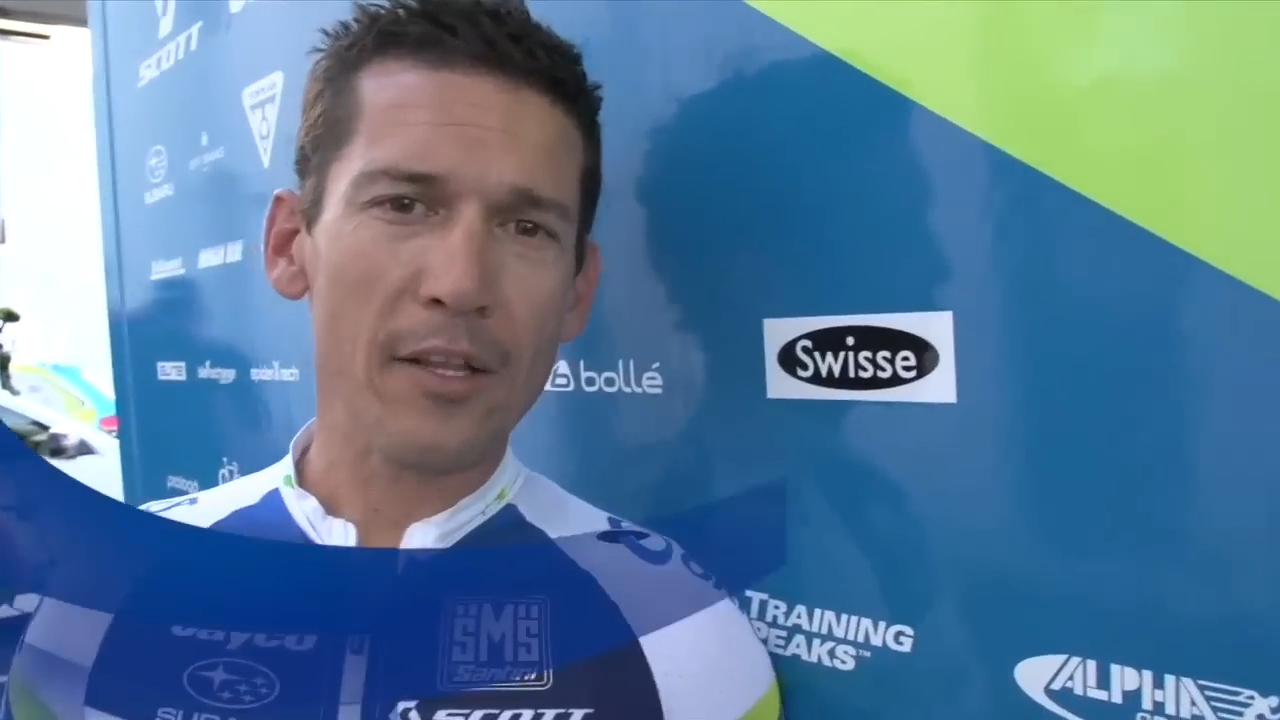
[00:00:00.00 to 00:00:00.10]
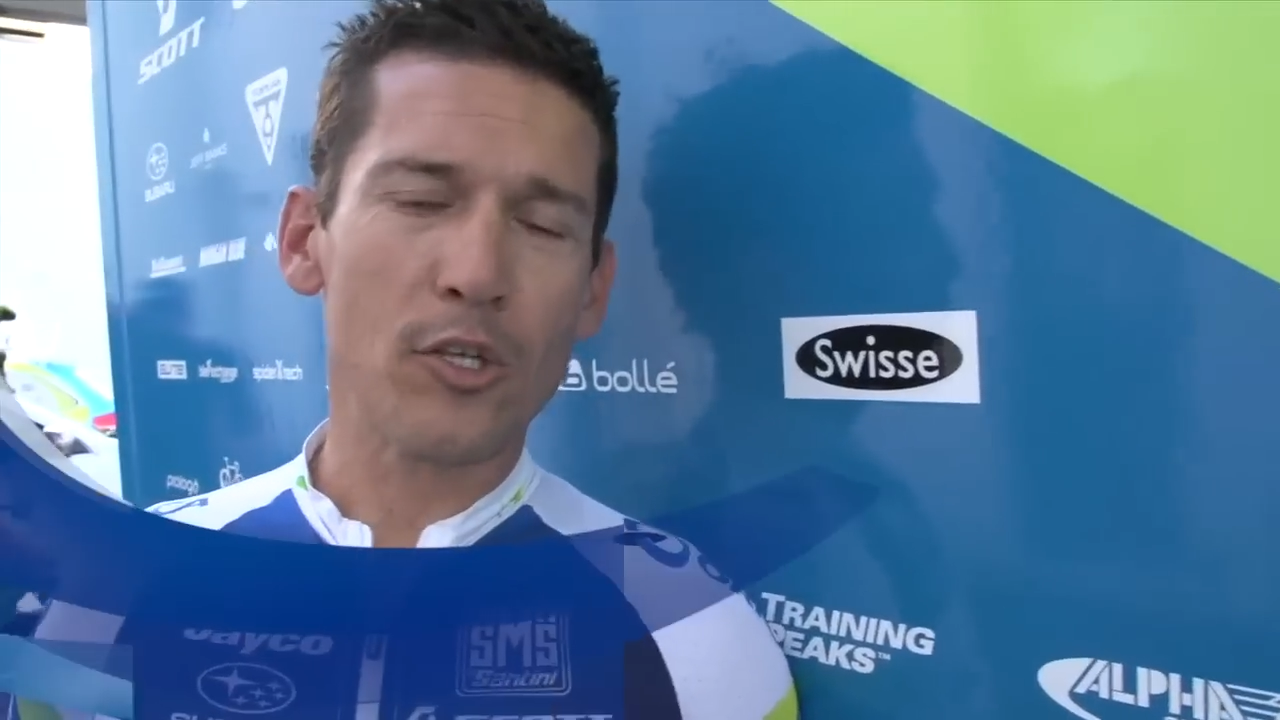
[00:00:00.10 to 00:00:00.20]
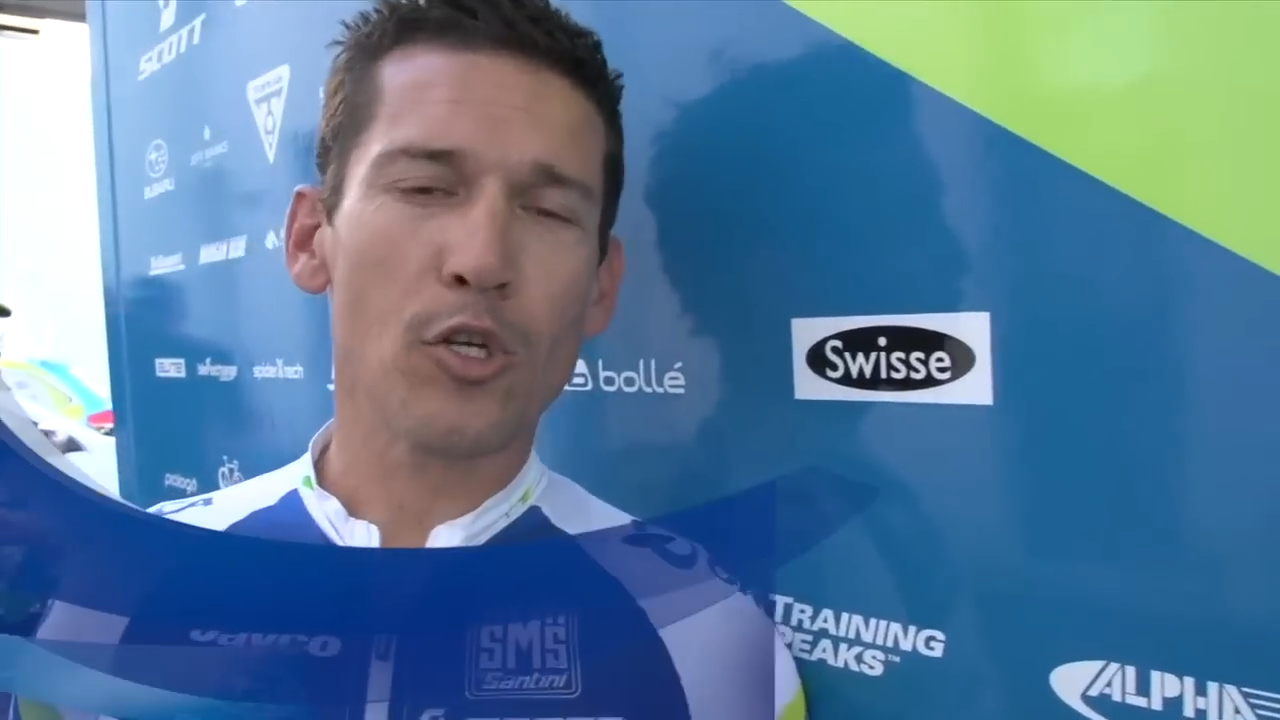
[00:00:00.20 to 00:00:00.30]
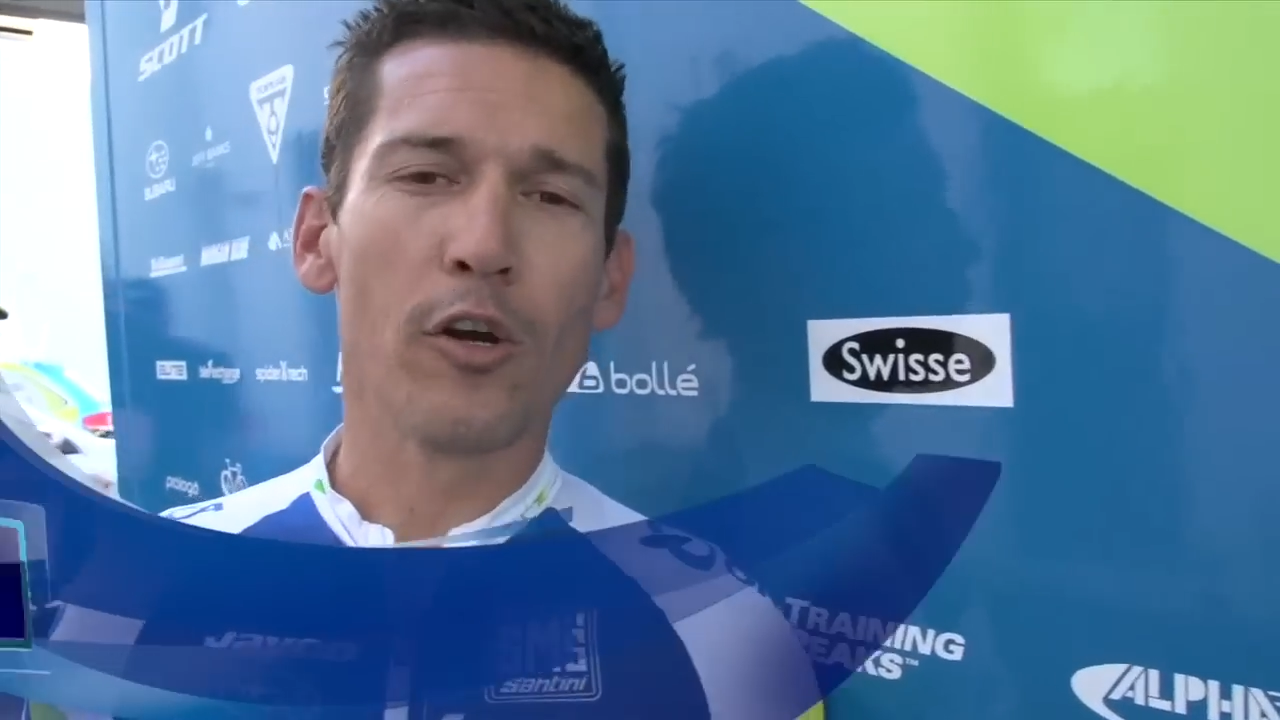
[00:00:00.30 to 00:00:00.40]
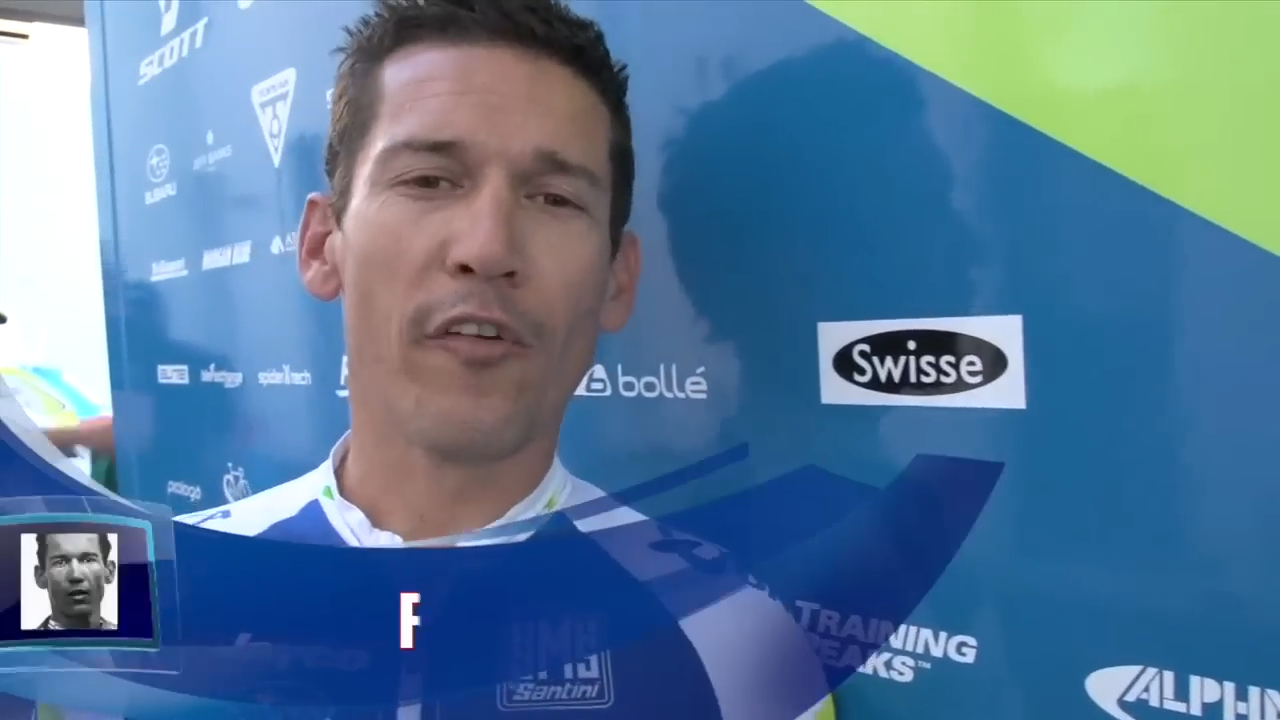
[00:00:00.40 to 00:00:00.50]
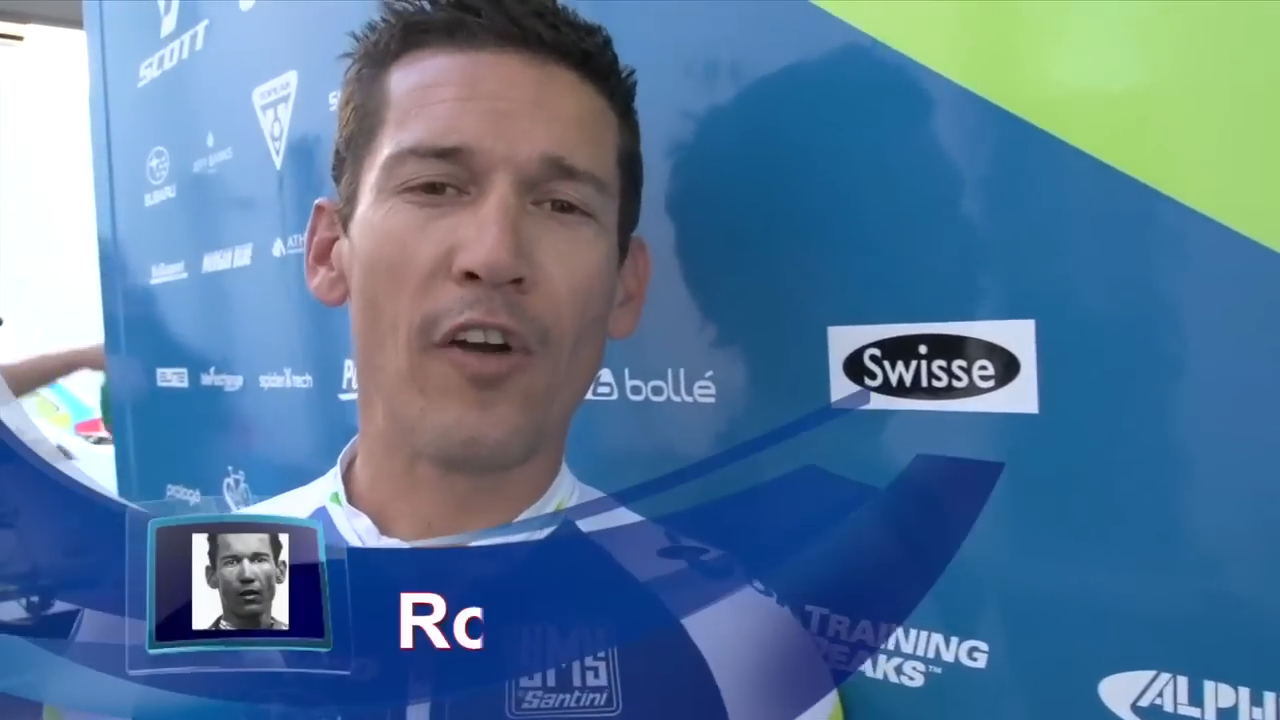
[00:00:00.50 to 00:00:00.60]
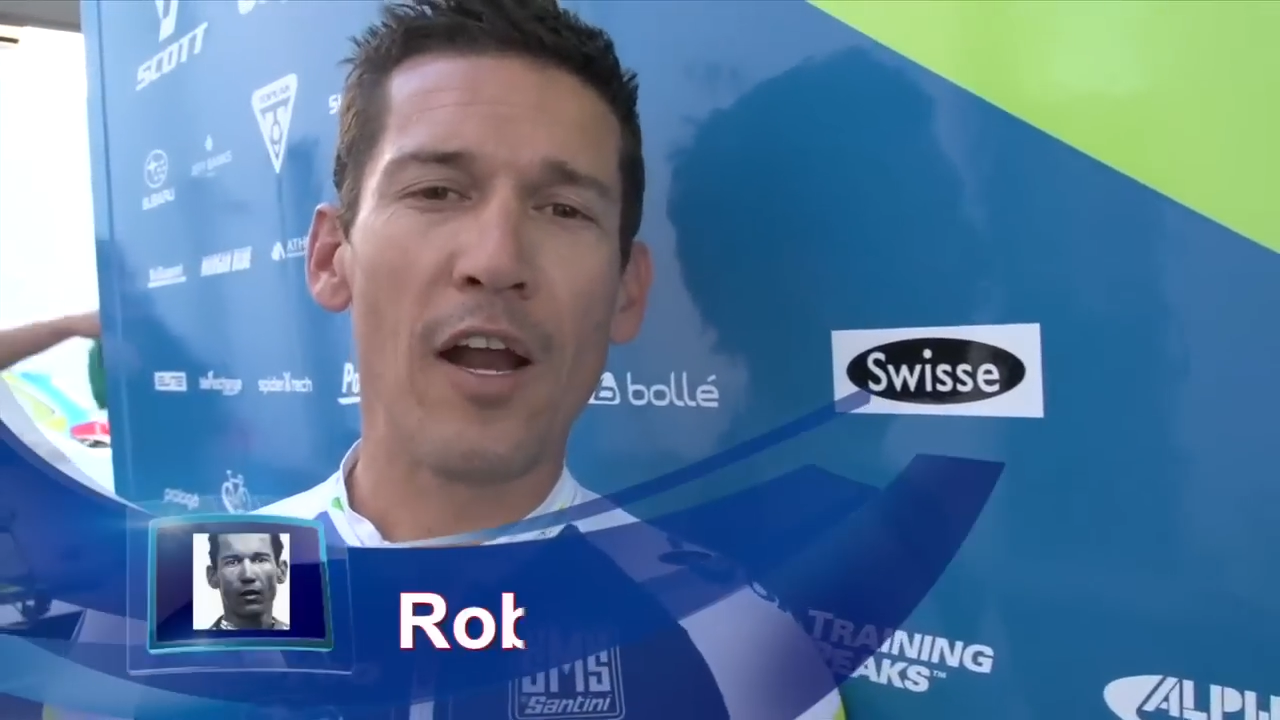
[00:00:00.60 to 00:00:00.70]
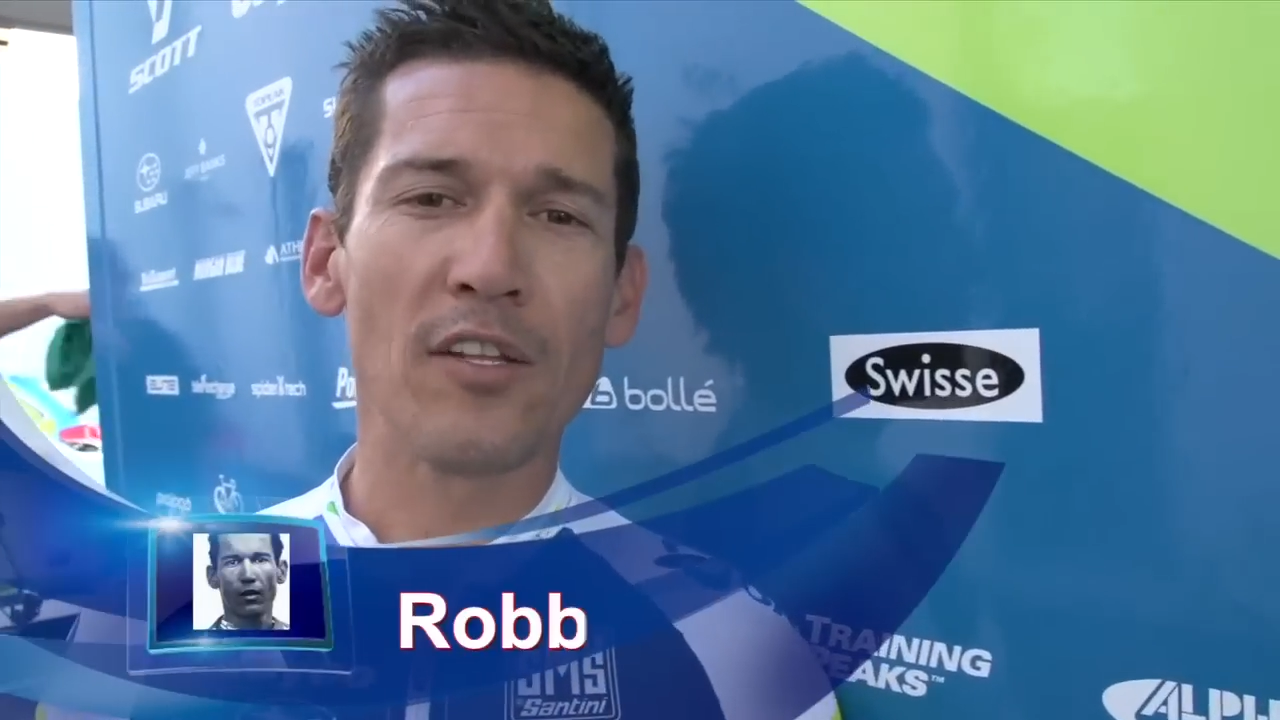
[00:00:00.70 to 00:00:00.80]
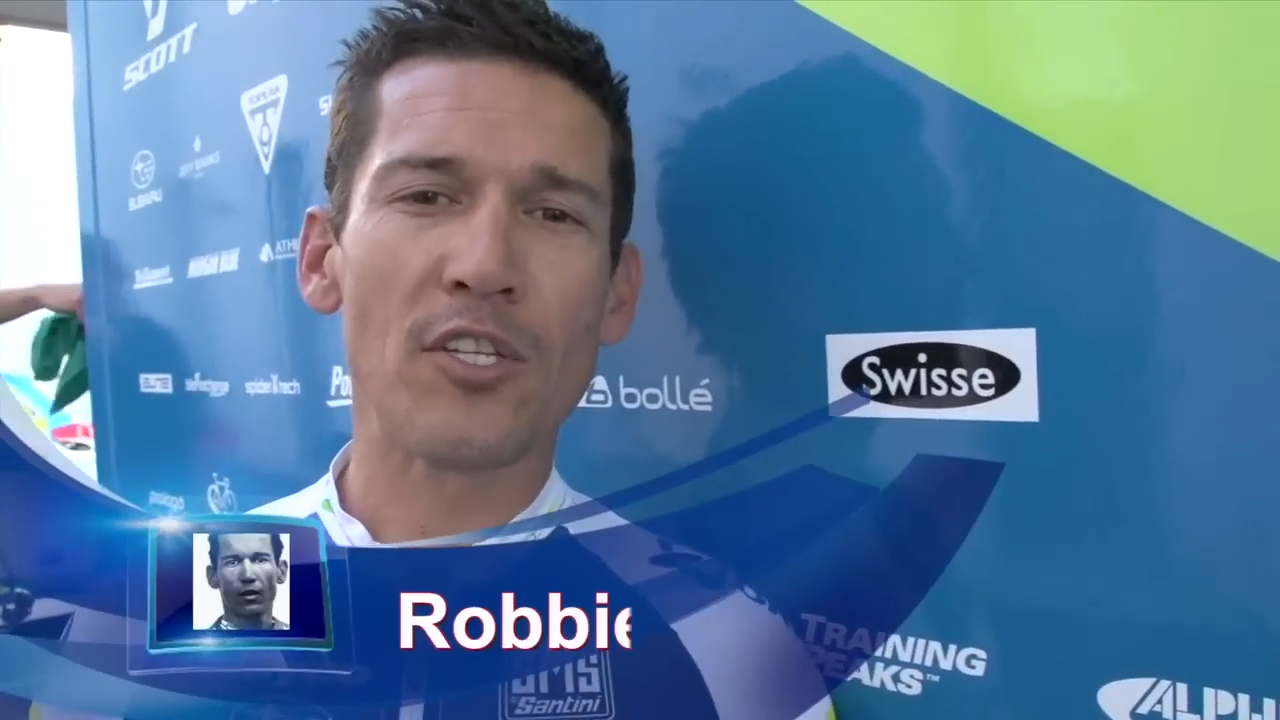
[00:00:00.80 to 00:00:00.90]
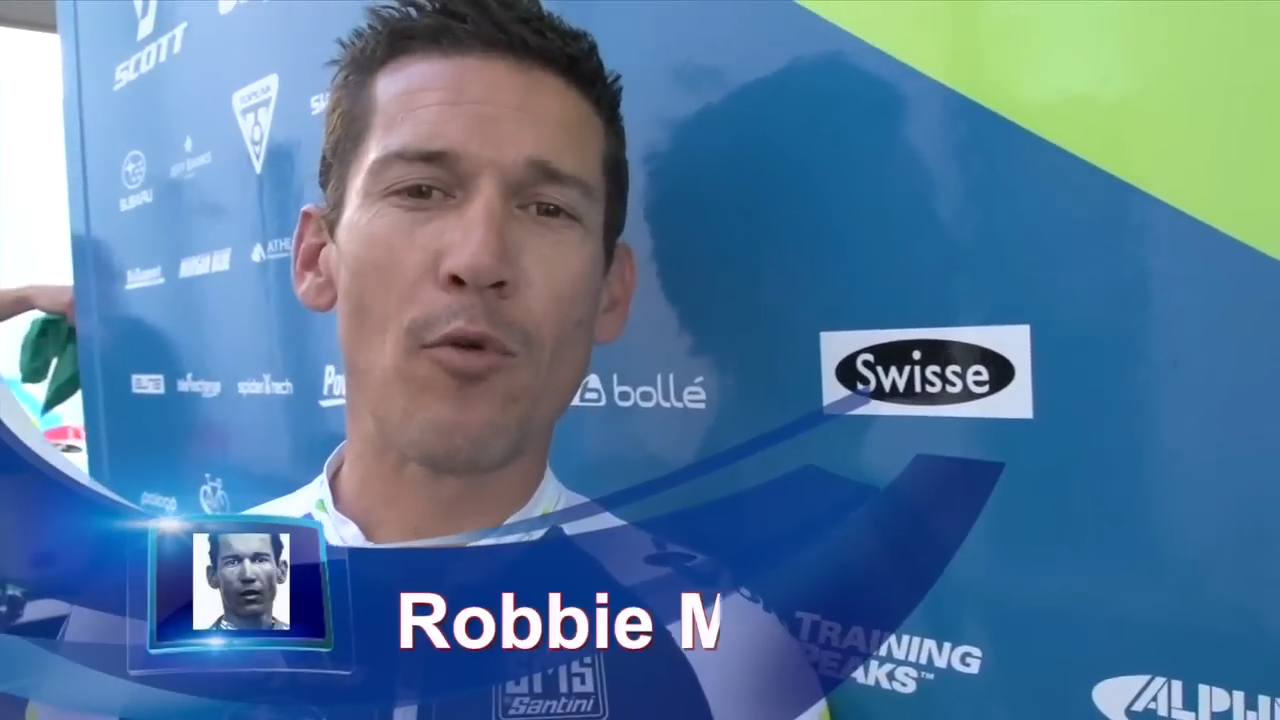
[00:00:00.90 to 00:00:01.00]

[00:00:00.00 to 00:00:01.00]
in the Tour de France.